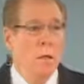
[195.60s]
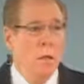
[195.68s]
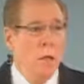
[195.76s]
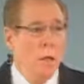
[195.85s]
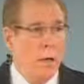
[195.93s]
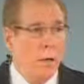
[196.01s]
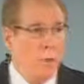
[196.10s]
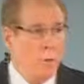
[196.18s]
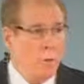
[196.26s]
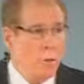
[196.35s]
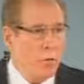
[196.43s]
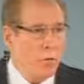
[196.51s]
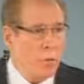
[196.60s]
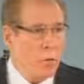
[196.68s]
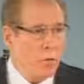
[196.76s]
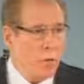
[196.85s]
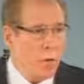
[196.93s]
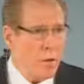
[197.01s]
uh,
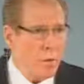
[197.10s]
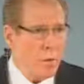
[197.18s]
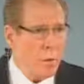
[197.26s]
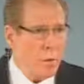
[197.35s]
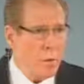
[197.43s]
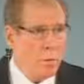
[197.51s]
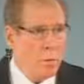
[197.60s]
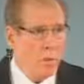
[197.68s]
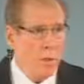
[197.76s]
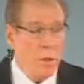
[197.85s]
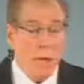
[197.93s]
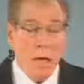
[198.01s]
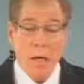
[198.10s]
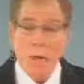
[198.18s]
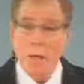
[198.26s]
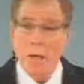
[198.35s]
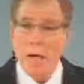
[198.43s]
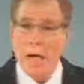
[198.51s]
dispensational
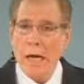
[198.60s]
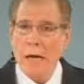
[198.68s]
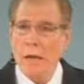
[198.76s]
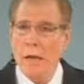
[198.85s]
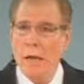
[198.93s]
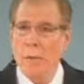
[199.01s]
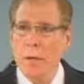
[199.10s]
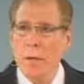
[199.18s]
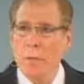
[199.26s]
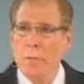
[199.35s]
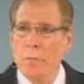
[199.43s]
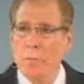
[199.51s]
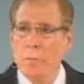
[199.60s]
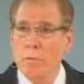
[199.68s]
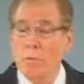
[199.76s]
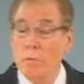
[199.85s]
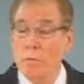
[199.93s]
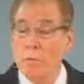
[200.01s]
theology, academics,
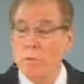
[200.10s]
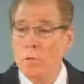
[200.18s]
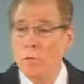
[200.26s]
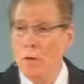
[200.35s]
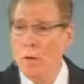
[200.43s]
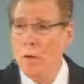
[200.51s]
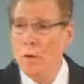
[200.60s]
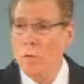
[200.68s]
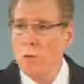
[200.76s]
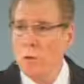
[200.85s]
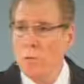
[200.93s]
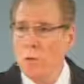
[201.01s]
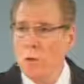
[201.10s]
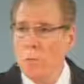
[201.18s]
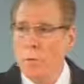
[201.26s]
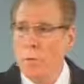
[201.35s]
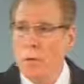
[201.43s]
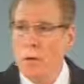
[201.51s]
professors, for the
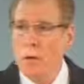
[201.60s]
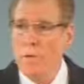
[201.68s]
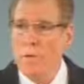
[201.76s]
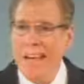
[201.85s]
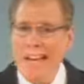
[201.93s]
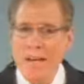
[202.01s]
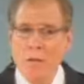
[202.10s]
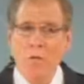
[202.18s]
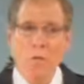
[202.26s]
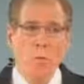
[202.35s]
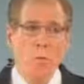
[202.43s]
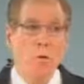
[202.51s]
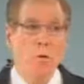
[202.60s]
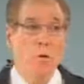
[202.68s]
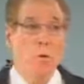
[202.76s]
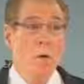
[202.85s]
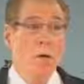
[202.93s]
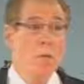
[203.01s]
purpose of answering
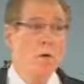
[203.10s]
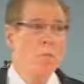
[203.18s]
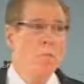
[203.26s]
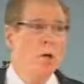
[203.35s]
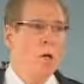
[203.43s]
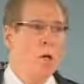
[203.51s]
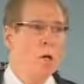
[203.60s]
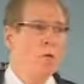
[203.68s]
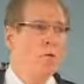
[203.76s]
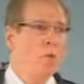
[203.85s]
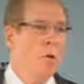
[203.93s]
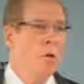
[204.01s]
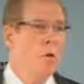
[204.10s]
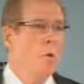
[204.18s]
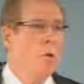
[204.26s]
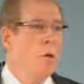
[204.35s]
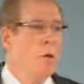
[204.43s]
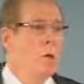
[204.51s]
critics, but
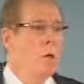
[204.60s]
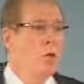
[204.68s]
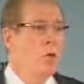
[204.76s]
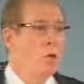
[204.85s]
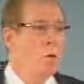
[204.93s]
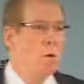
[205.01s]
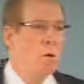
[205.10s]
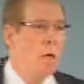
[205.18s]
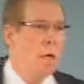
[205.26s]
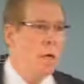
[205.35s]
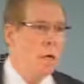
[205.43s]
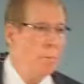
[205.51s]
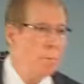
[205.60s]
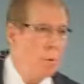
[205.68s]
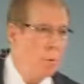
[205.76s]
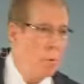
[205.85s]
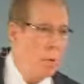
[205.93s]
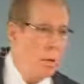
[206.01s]
also shoring
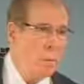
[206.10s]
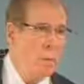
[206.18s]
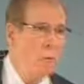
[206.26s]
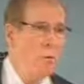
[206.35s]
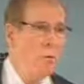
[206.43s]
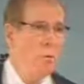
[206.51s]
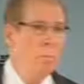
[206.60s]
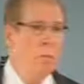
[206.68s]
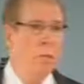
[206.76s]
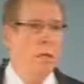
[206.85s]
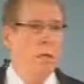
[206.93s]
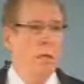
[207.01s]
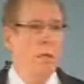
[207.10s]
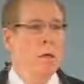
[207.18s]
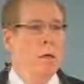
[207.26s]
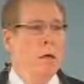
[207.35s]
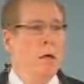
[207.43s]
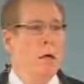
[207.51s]
up what appeared to be
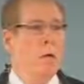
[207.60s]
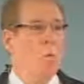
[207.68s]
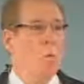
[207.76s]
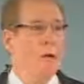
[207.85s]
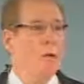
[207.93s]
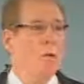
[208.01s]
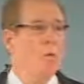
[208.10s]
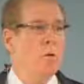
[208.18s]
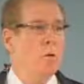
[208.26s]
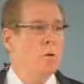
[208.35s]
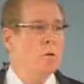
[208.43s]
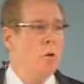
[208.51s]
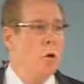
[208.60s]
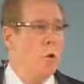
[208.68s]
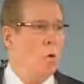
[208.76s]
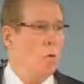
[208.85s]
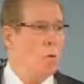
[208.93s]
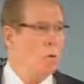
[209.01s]
uh, weaknesses,
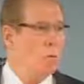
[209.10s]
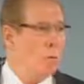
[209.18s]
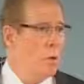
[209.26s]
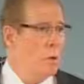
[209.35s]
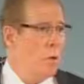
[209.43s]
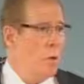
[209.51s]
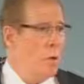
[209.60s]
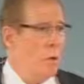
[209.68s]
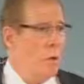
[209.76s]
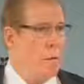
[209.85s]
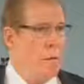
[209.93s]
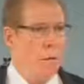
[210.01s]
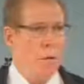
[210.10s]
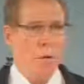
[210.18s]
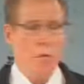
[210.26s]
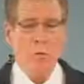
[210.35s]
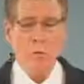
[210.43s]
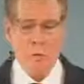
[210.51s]
holes, uh,
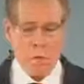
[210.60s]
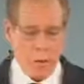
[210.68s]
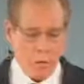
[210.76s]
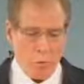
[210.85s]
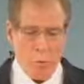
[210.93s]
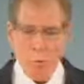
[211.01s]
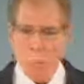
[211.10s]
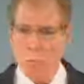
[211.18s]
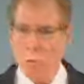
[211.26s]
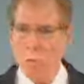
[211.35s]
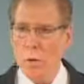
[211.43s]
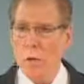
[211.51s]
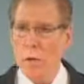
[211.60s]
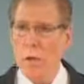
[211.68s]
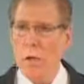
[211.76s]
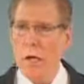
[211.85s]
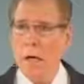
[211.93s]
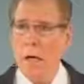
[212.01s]
various uh, issues
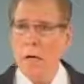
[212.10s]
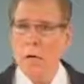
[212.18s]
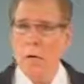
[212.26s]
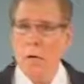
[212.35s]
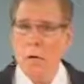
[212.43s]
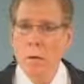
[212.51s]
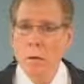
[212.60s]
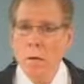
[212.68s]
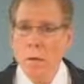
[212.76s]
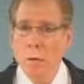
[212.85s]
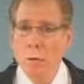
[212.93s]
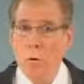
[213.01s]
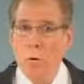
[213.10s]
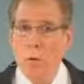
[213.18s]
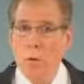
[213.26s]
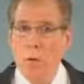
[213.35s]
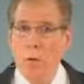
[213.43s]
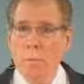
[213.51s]
within our uh,
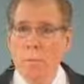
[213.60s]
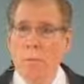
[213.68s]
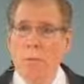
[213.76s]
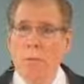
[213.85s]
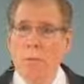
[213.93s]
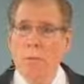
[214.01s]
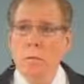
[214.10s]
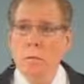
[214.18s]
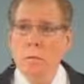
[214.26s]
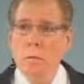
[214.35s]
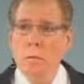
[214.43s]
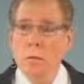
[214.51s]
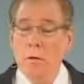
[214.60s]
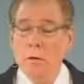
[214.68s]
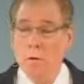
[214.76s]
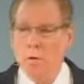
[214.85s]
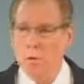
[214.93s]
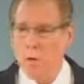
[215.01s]
pre-trib,
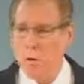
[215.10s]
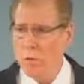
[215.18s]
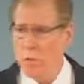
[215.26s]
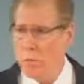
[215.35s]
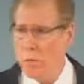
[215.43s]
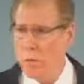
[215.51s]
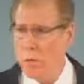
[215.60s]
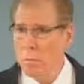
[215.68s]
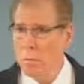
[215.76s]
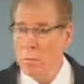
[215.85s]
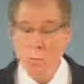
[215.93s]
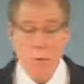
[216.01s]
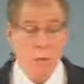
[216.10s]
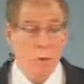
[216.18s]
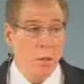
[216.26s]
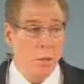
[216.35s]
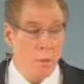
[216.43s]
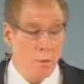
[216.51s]
dispensational,
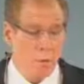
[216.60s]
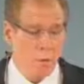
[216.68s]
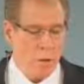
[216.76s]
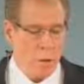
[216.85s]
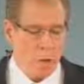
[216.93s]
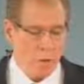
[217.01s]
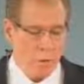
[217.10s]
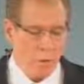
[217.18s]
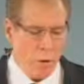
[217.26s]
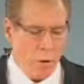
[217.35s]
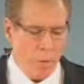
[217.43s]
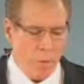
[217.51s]
premillennial theology.